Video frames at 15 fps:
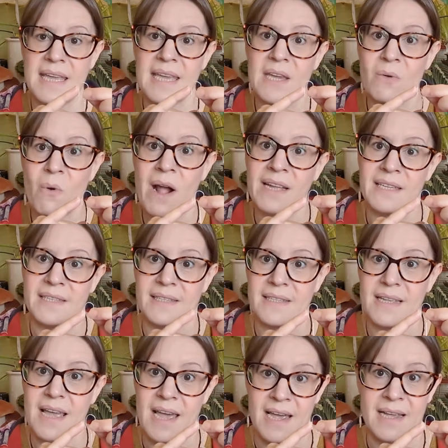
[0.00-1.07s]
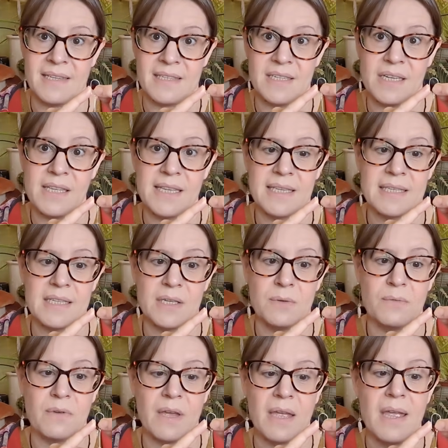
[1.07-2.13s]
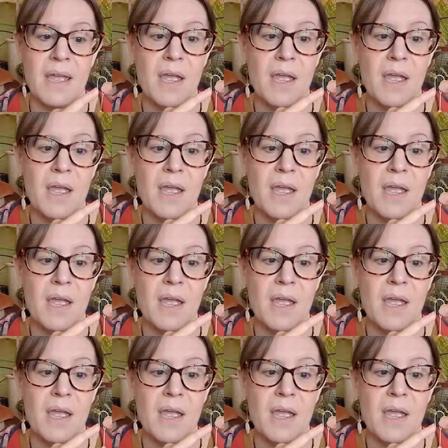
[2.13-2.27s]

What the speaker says: ear wires are still in silver,